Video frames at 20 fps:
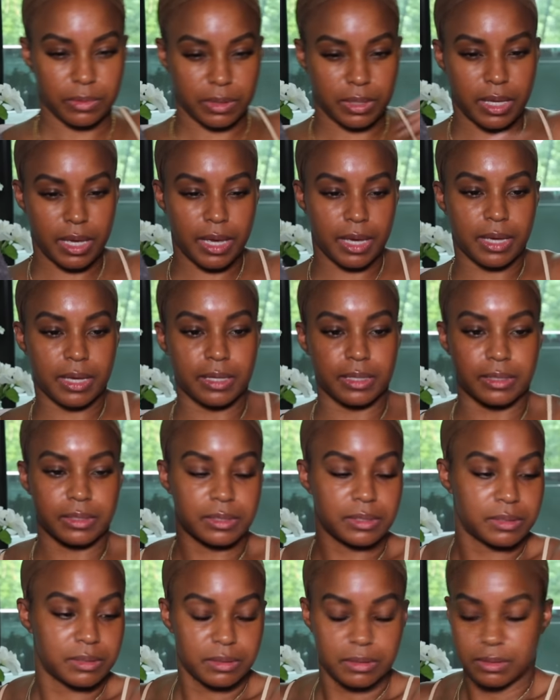
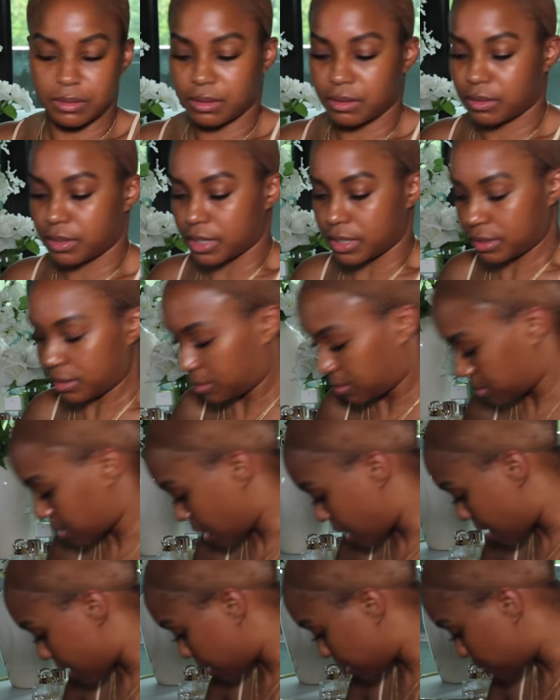Yes. Okay,
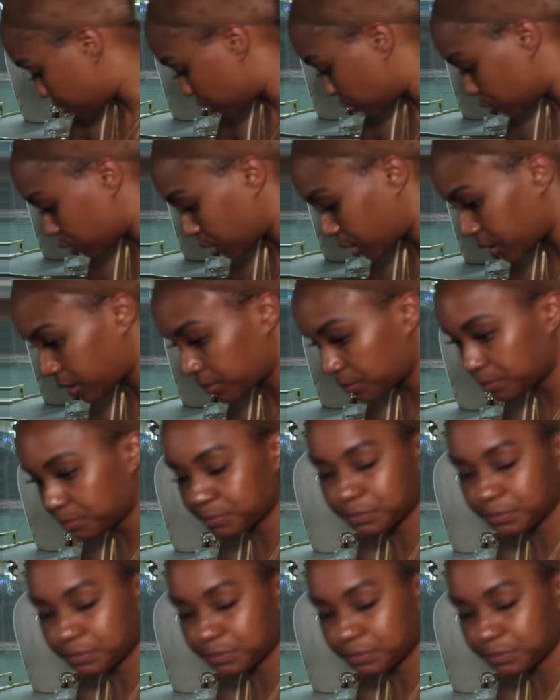now I can blow dry it.